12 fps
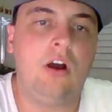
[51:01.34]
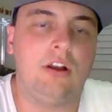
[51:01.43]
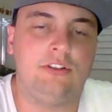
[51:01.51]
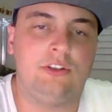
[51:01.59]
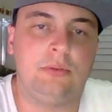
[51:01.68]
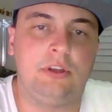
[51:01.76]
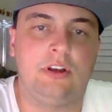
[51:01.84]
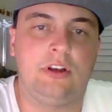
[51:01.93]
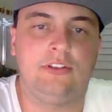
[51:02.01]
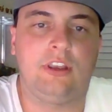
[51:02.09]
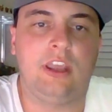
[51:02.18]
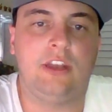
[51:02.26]
It'd just be nice
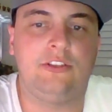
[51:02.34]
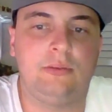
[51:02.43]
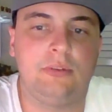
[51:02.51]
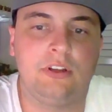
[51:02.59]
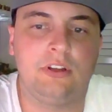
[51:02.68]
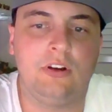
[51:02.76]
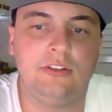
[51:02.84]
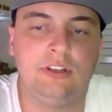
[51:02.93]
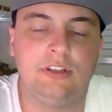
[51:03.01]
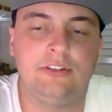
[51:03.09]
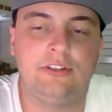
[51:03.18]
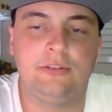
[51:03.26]
to catch up with the guys there.
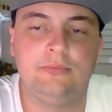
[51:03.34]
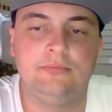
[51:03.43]
So.